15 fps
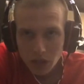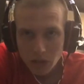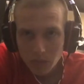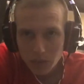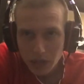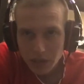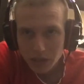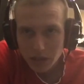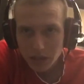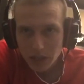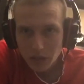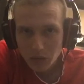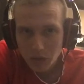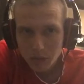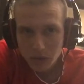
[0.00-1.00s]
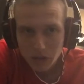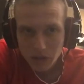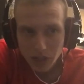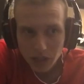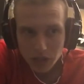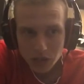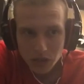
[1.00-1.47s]
Basically, that
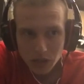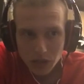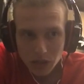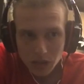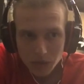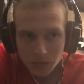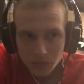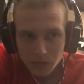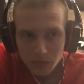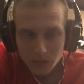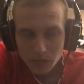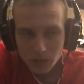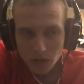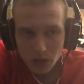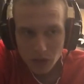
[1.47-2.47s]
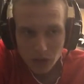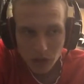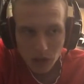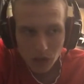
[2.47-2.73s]
reputation of